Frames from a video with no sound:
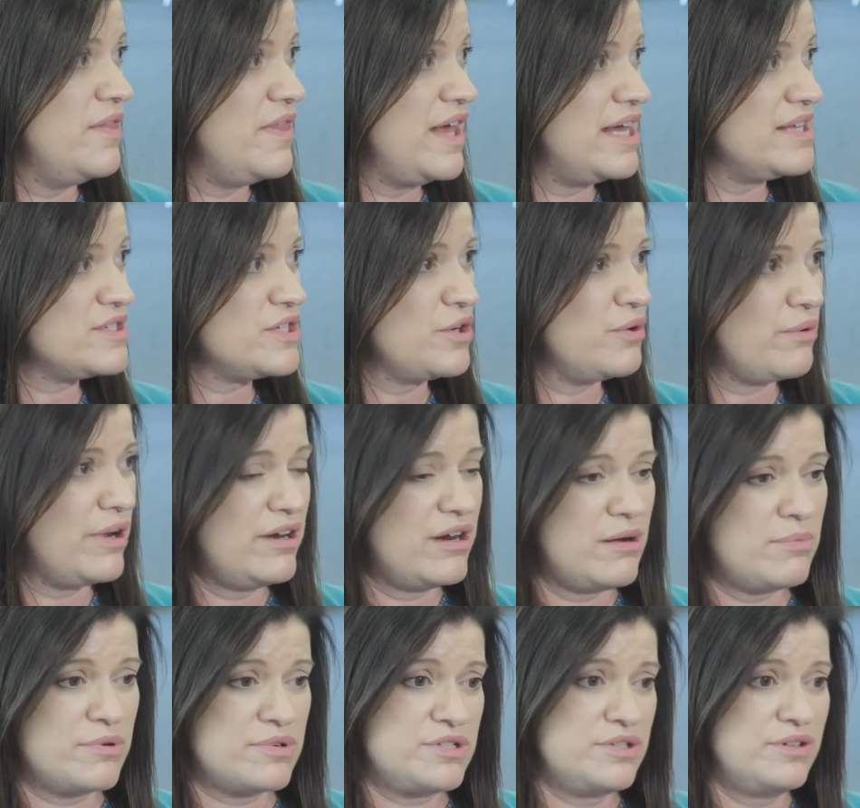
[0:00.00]
That's a great
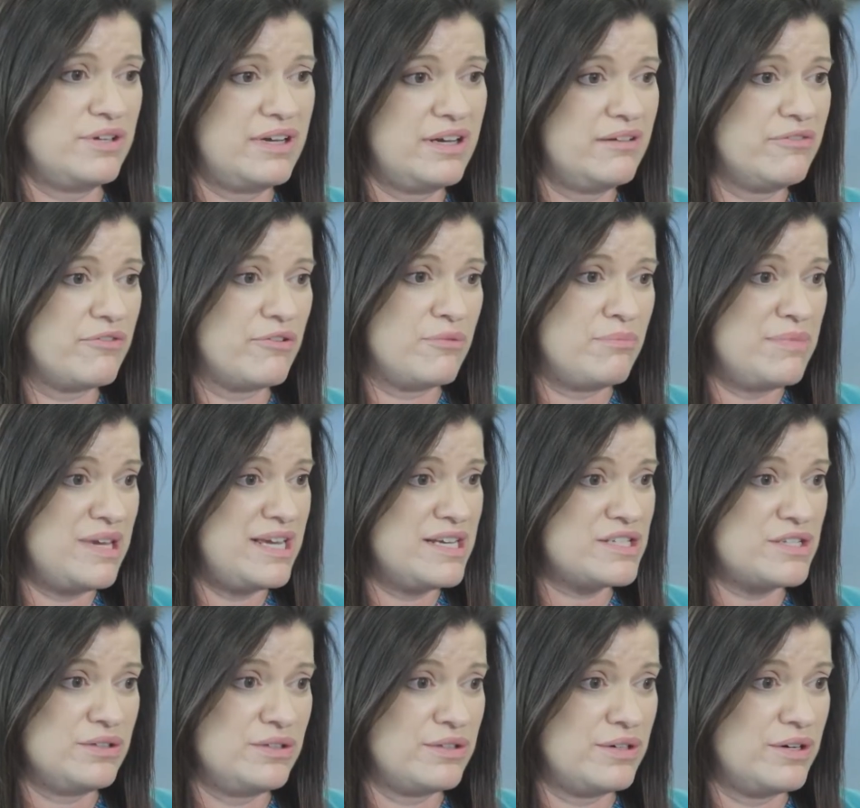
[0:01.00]
opportunity for
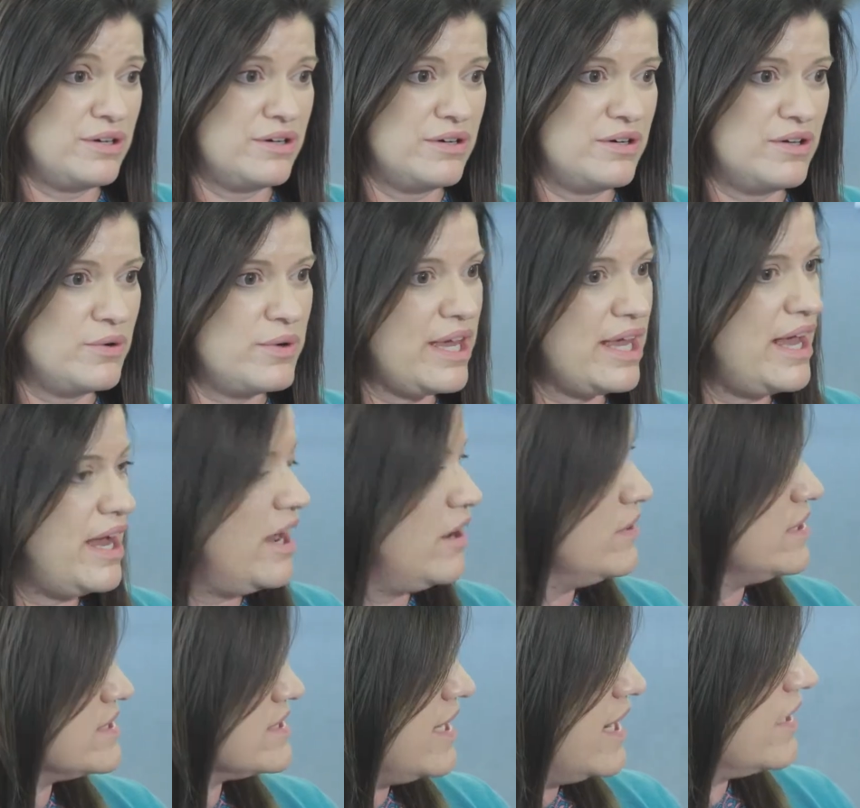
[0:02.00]
me to learn, okay,
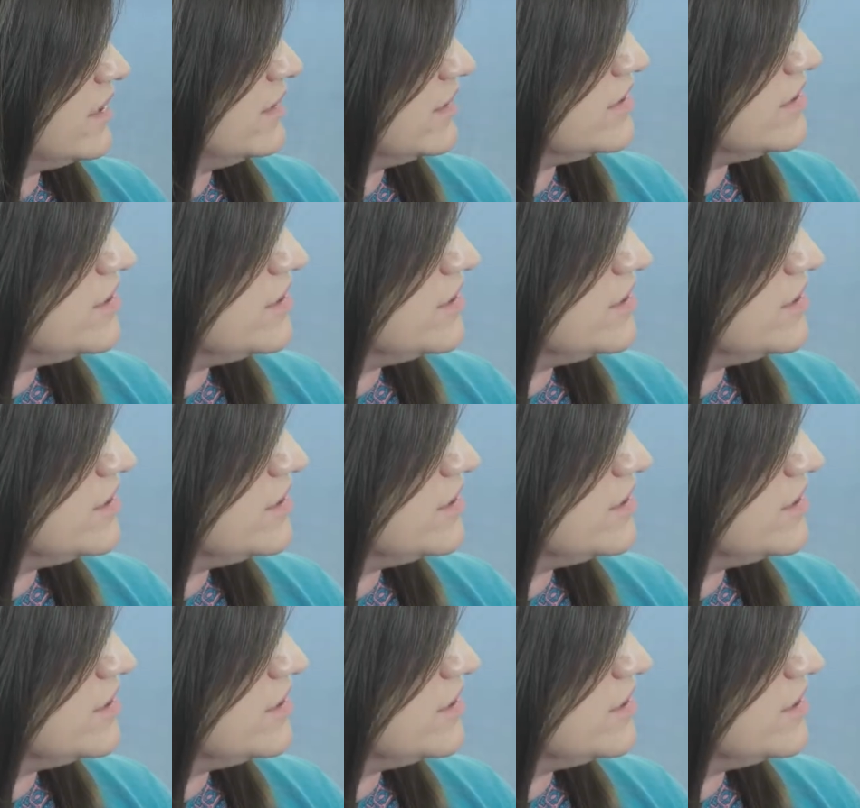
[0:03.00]
how exactly